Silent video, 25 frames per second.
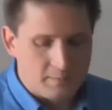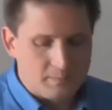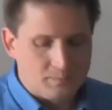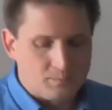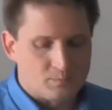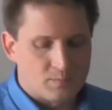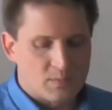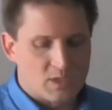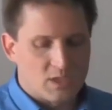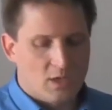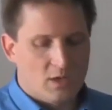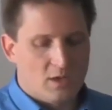the
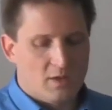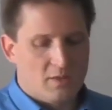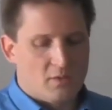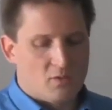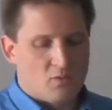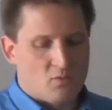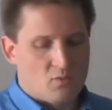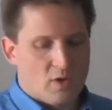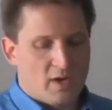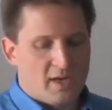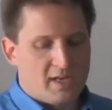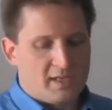
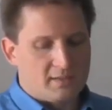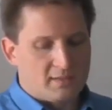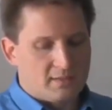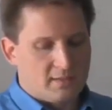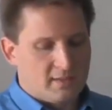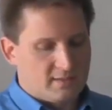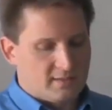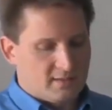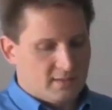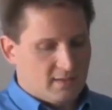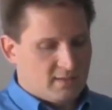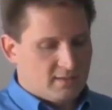
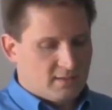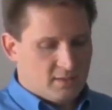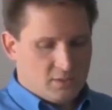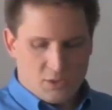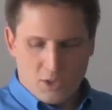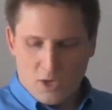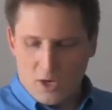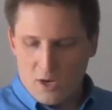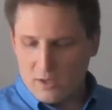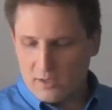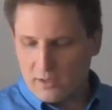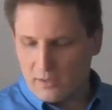right.
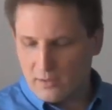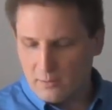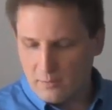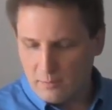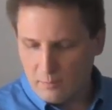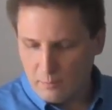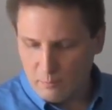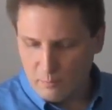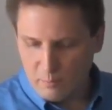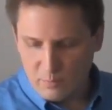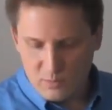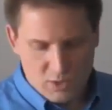It's a
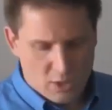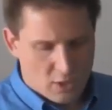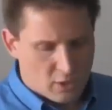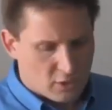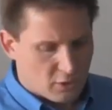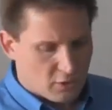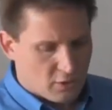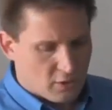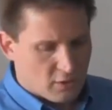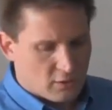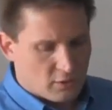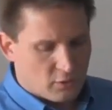
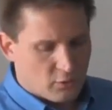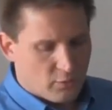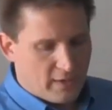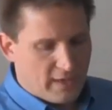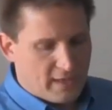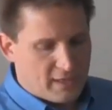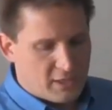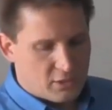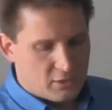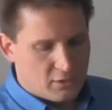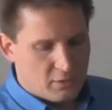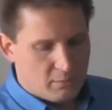darker
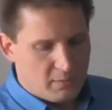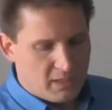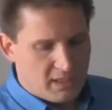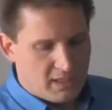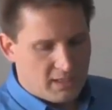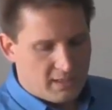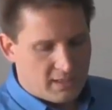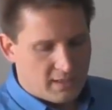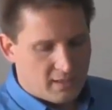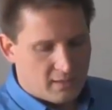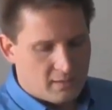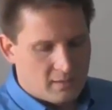granular
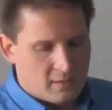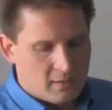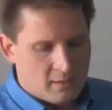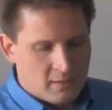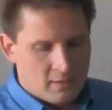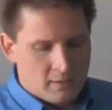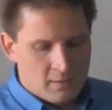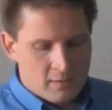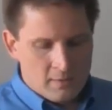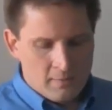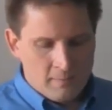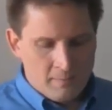media.
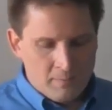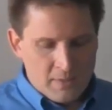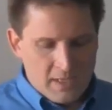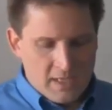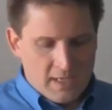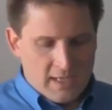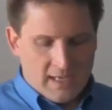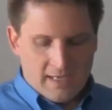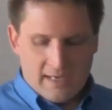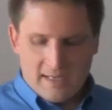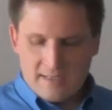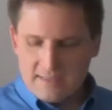
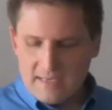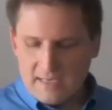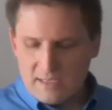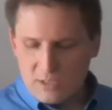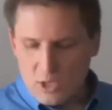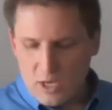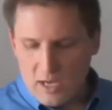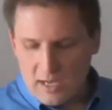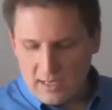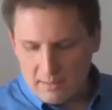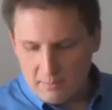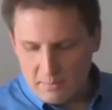And
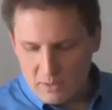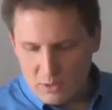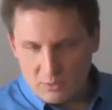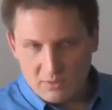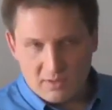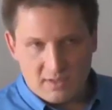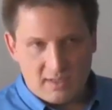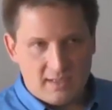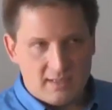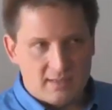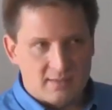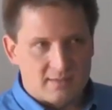as I talk
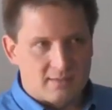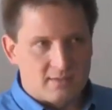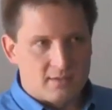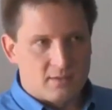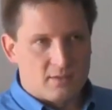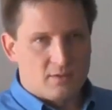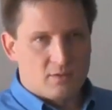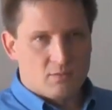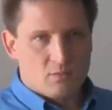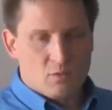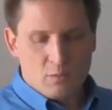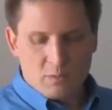about
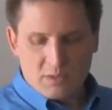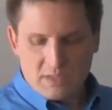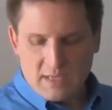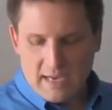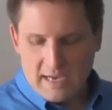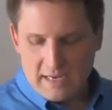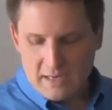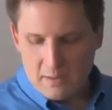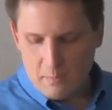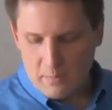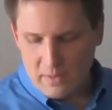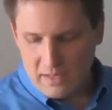these, the
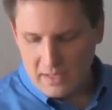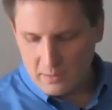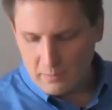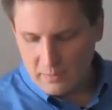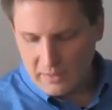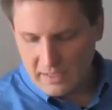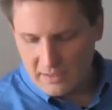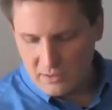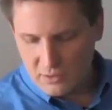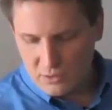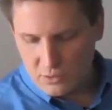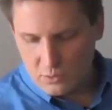room's kind of
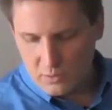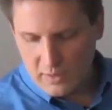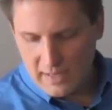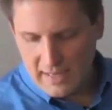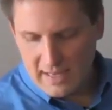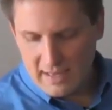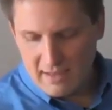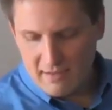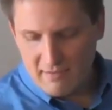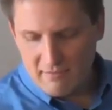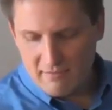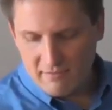big, but I
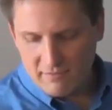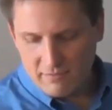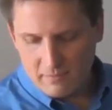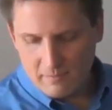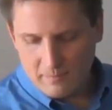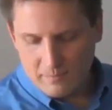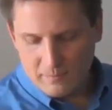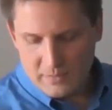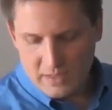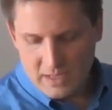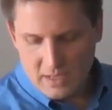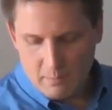do have
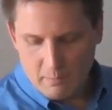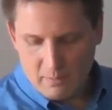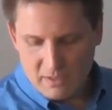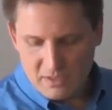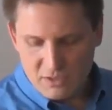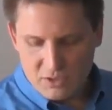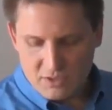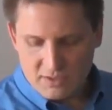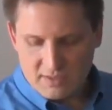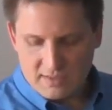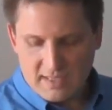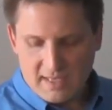a
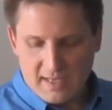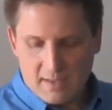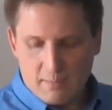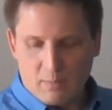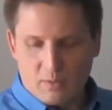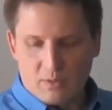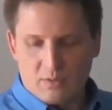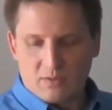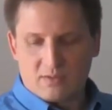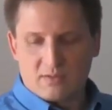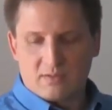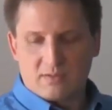bunch of
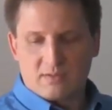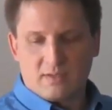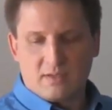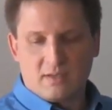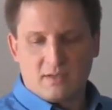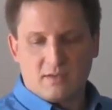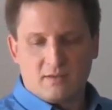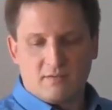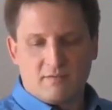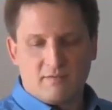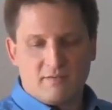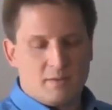
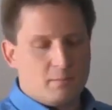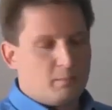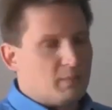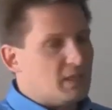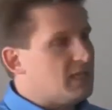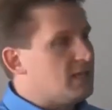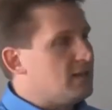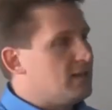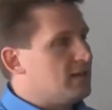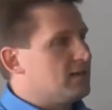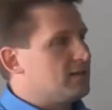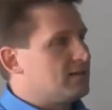samples of
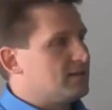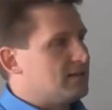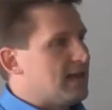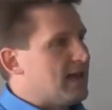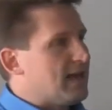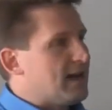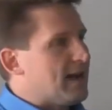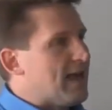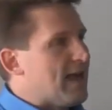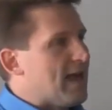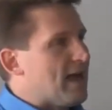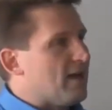the media
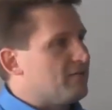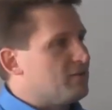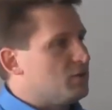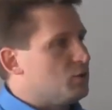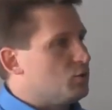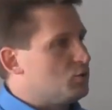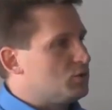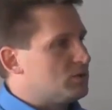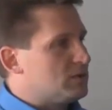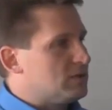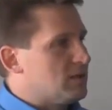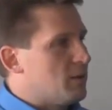that I
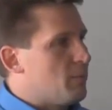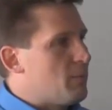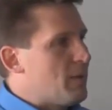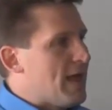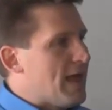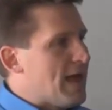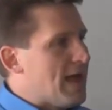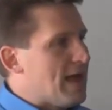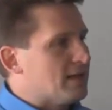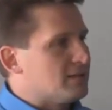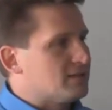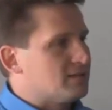have used in
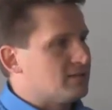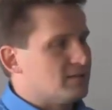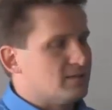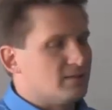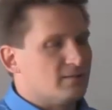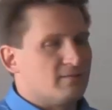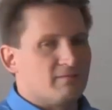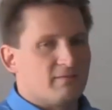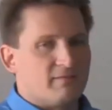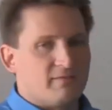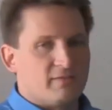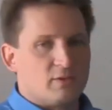the
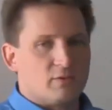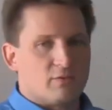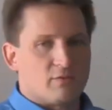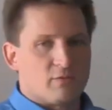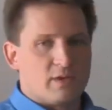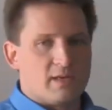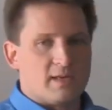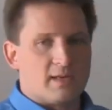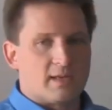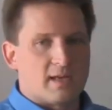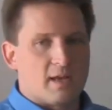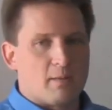past, and
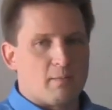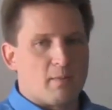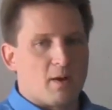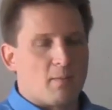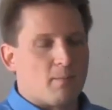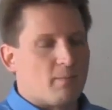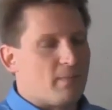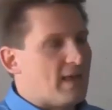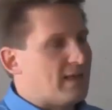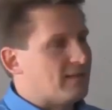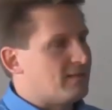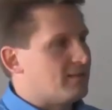feel free to
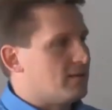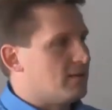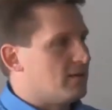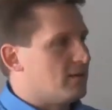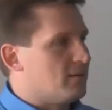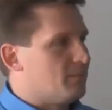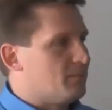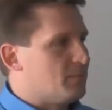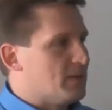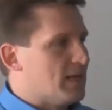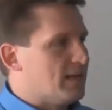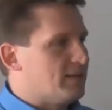come up at
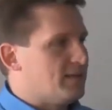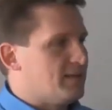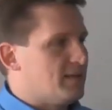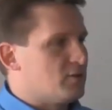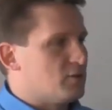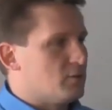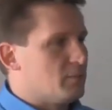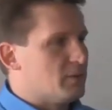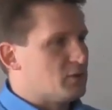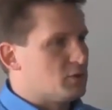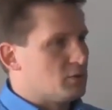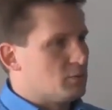the
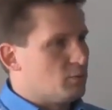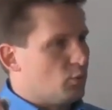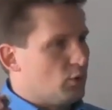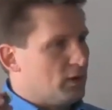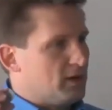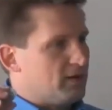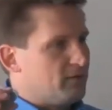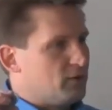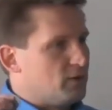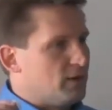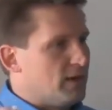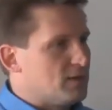
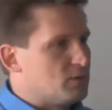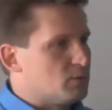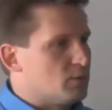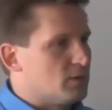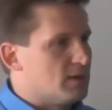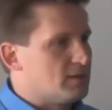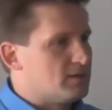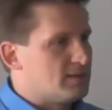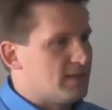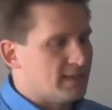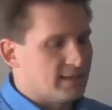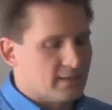intermission point if you
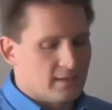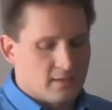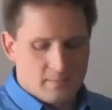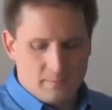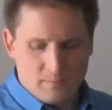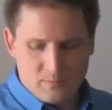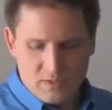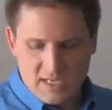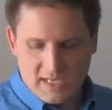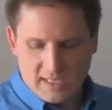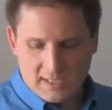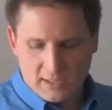guys want
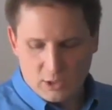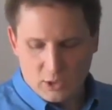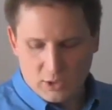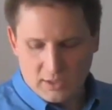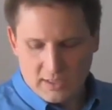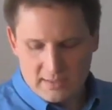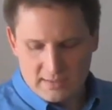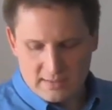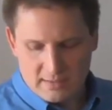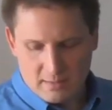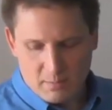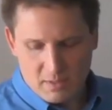to take a
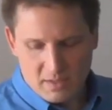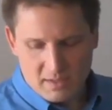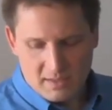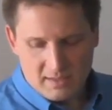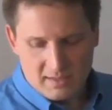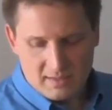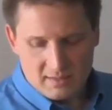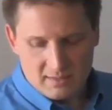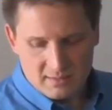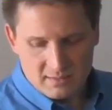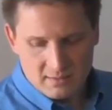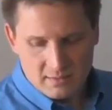look at some
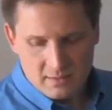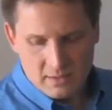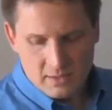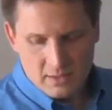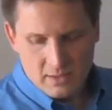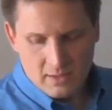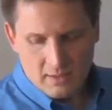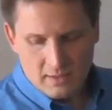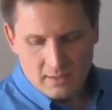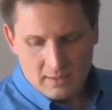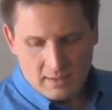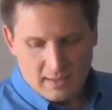of these.
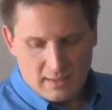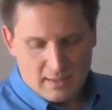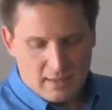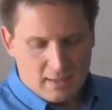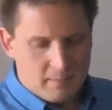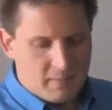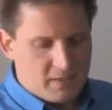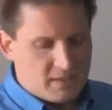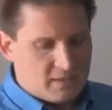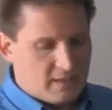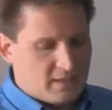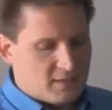
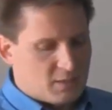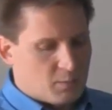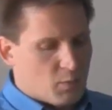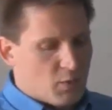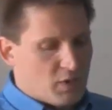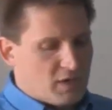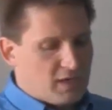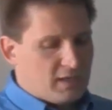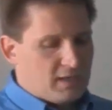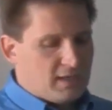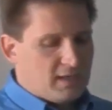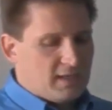
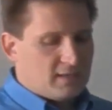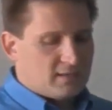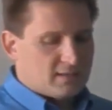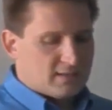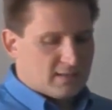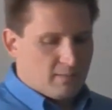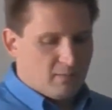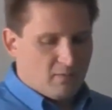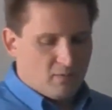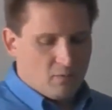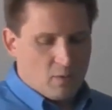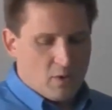It's pretty
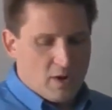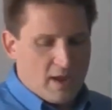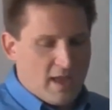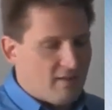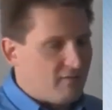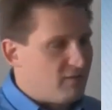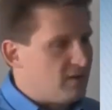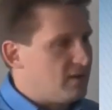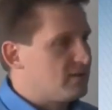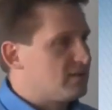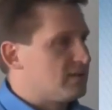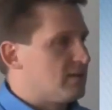neat, and some of them
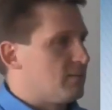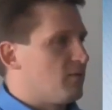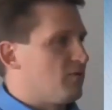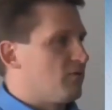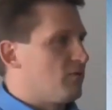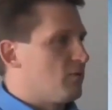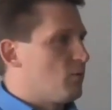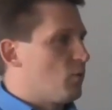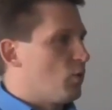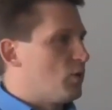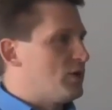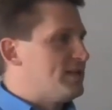are heavy and
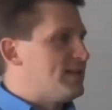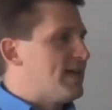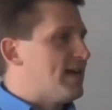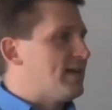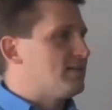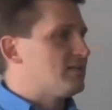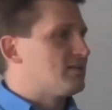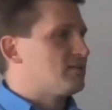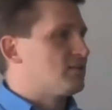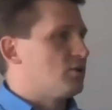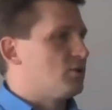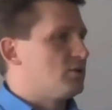some of them are more
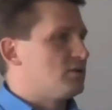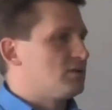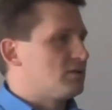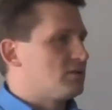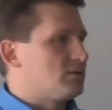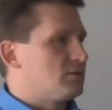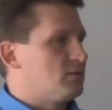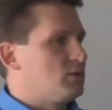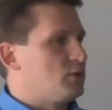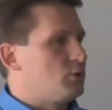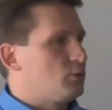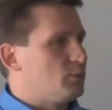dense,
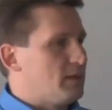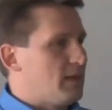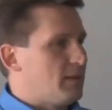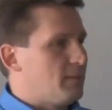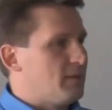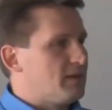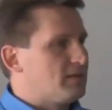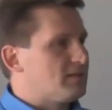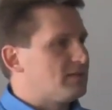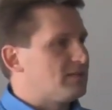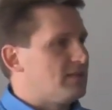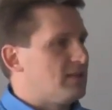so you'll
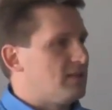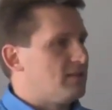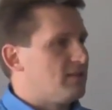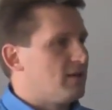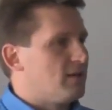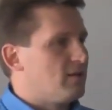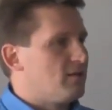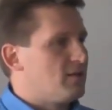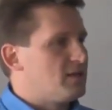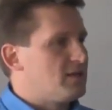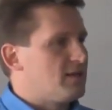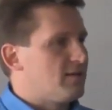be able to
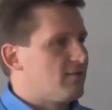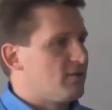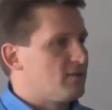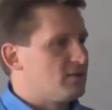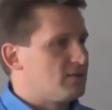see the